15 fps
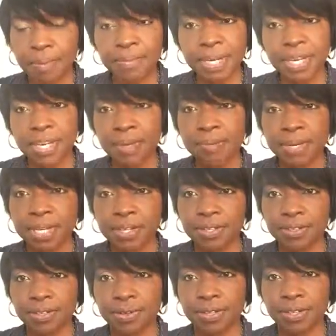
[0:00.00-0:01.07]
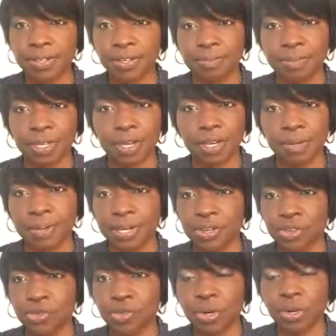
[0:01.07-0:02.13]
being committed to it. I'm talking about a
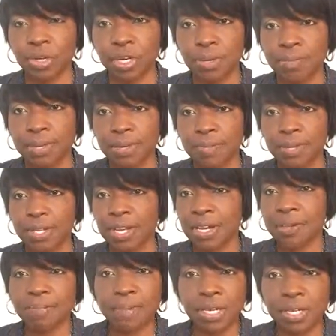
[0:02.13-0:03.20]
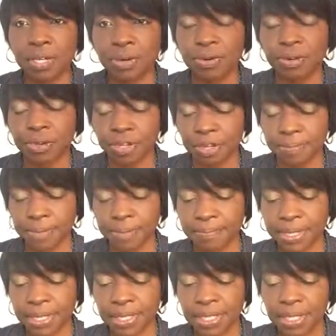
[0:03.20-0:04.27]
strong commitment, not a mediocre
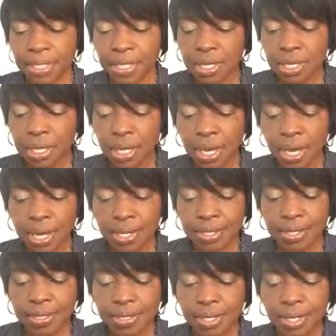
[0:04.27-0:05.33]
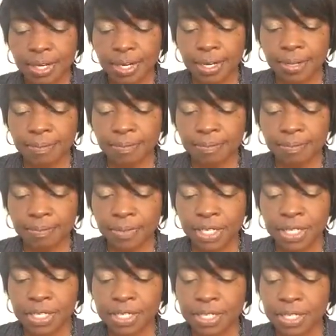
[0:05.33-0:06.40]
commitment. And
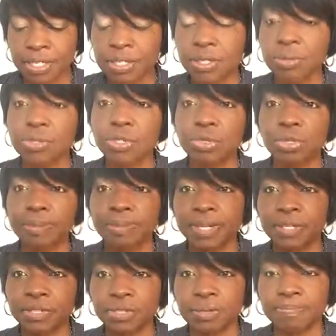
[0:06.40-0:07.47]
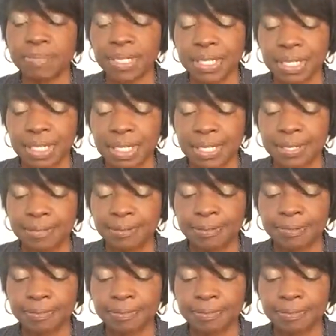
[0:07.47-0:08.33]
it says, so sure about your ability